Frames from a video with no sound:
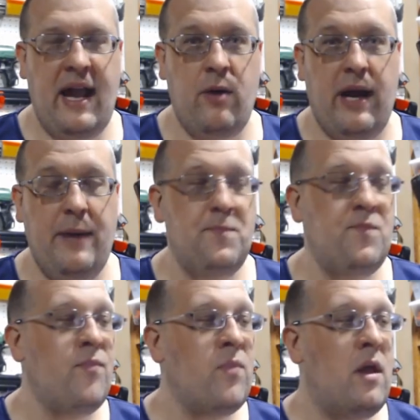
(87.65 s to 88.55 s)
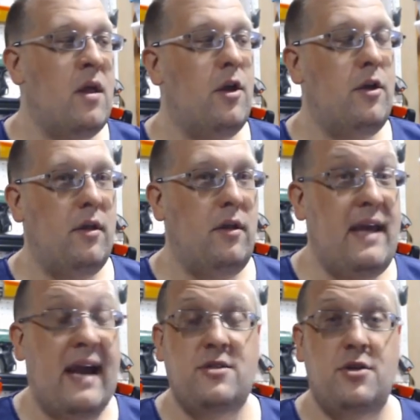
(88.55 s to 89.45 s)
Anyway,
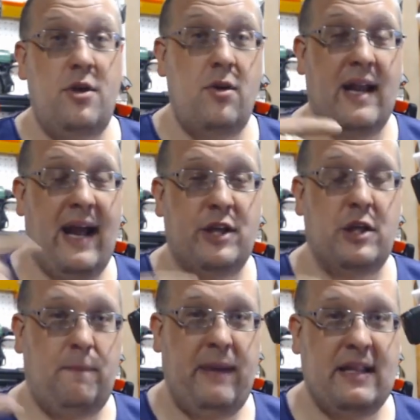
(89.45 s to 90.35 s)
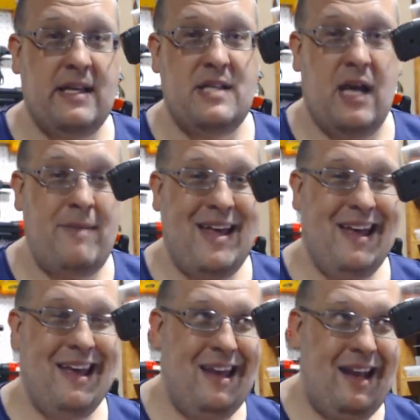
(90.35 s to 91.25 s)
yes, you can actually pick this up
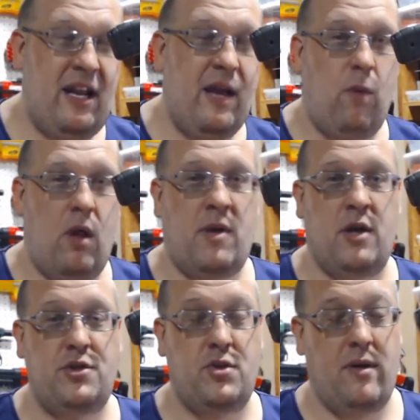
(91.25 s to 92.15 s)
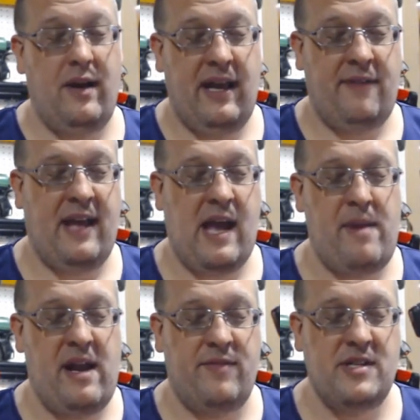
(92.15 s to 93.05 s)
in a Walmart store if they
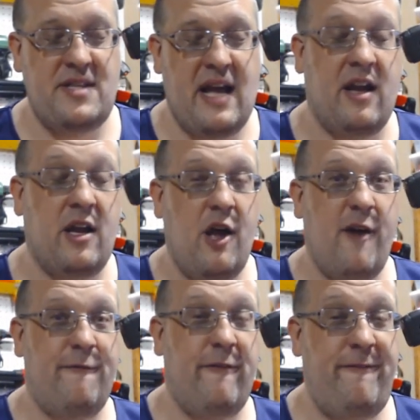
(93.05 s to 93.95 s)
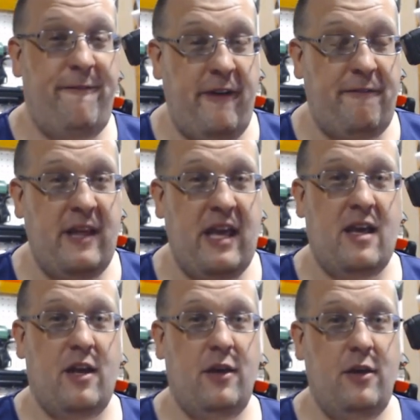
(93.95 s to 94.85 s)
happen to have the stock for
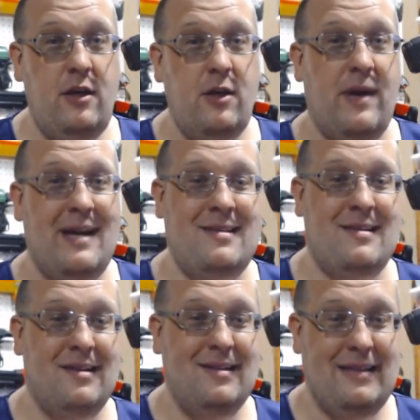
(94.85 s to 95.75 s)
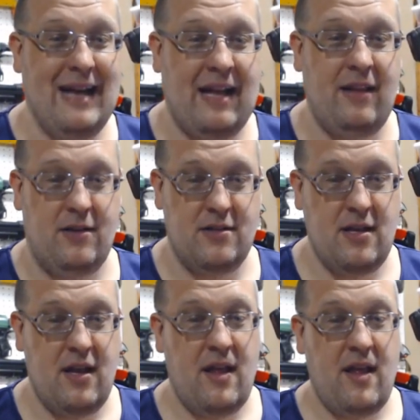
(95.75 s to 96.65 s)
50 US
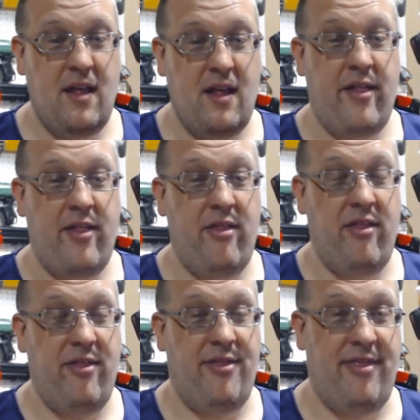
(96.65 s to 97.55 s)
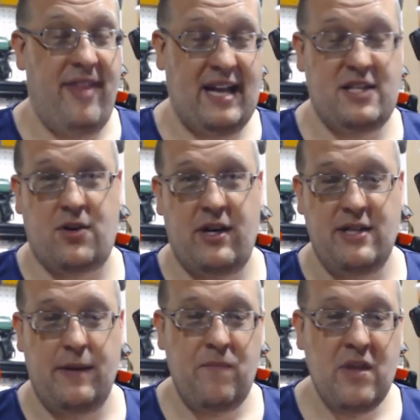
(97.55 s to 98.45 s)
dollars. That is
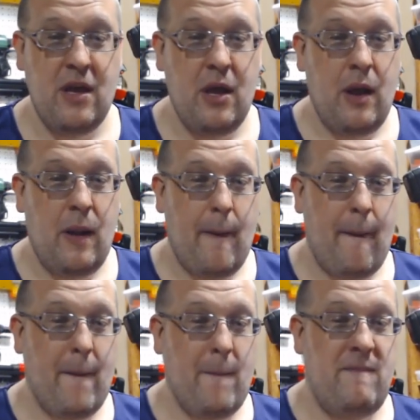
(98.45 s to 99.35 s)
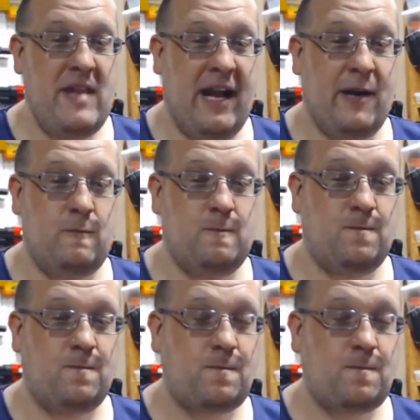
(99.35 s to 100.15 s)
crazy. Now,